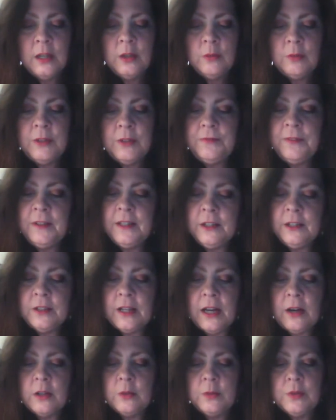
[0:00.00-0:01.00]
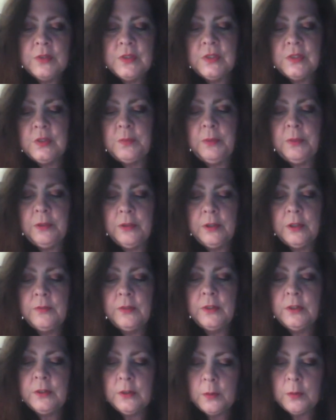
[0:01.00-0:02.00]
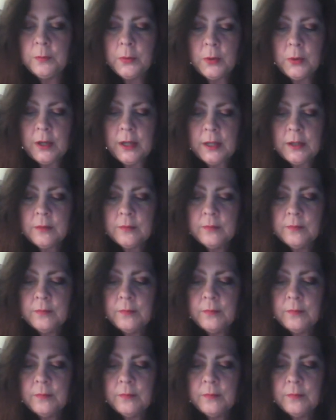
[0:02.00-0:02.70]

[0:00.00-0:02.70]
We figured out it was the spirit of a little boy.